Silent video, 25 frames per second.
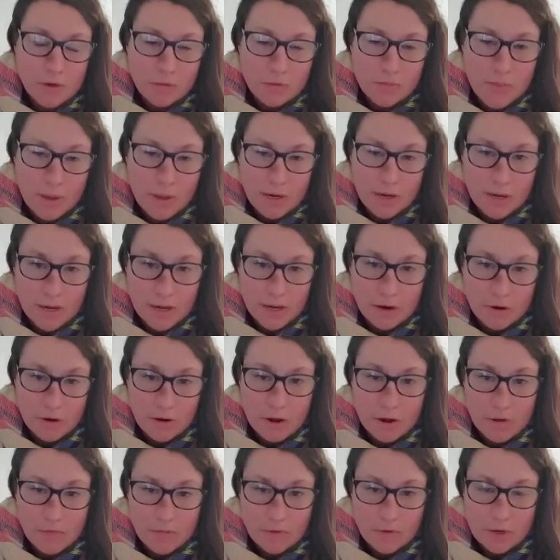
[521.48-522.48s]
your Medicare
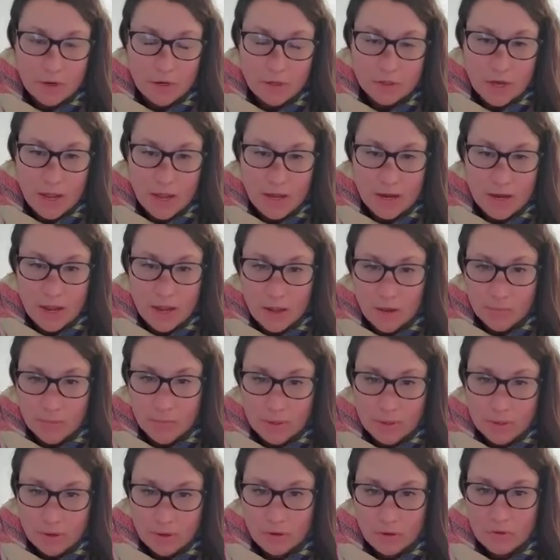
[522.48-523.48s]
coverage and help
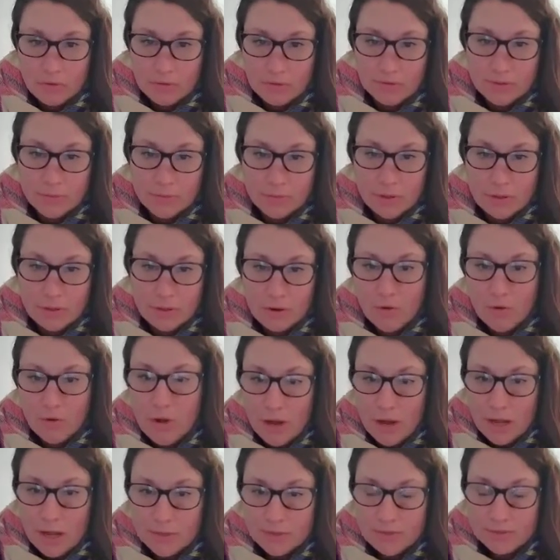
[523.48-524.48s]
incur some of the
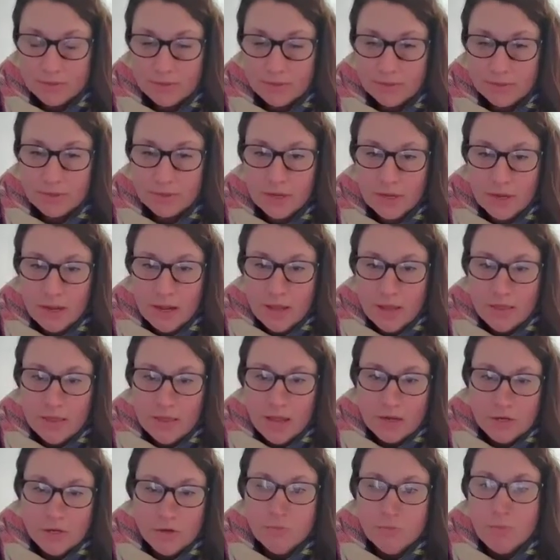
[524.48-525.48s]
costs
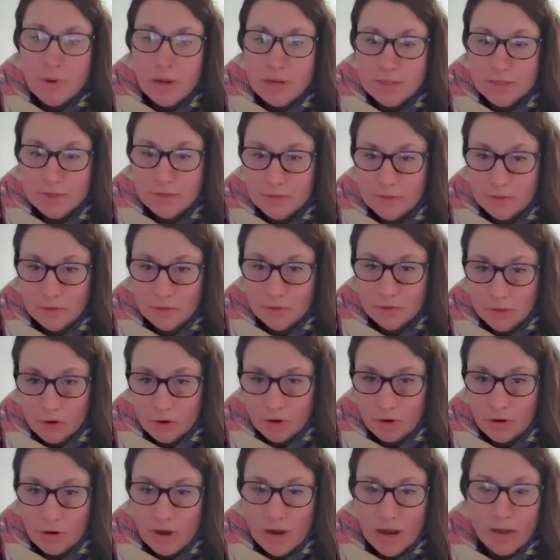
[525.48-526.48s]
that you might still
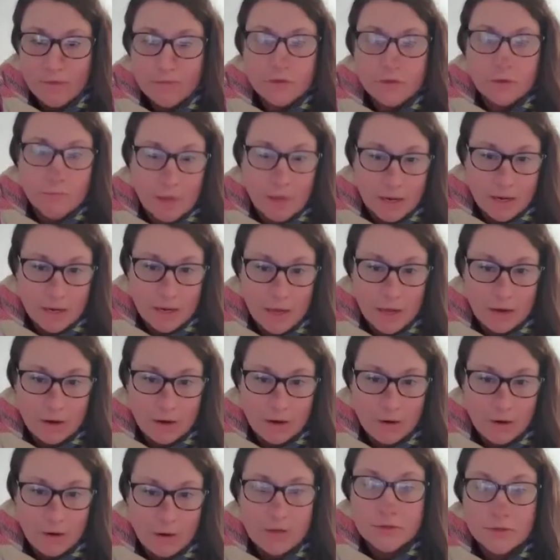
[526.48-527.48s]
incur after
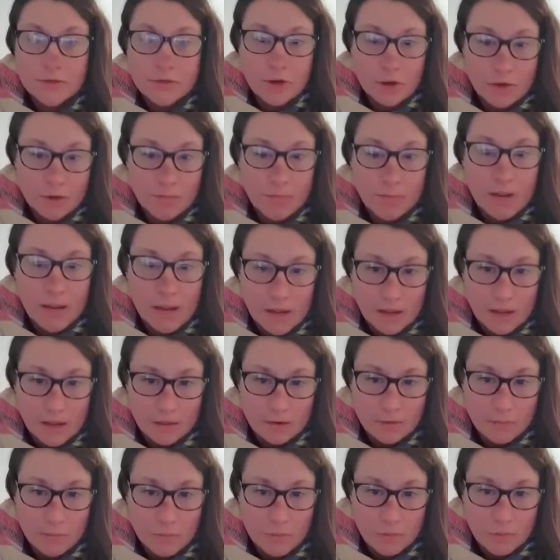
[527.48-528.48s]
Medicare is done paying
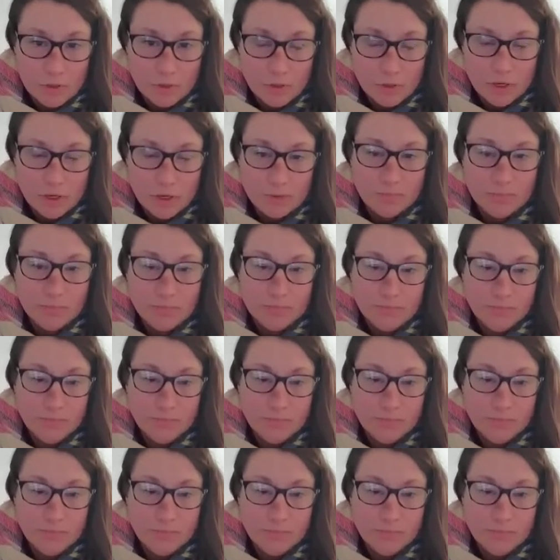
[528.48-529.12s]
their portion.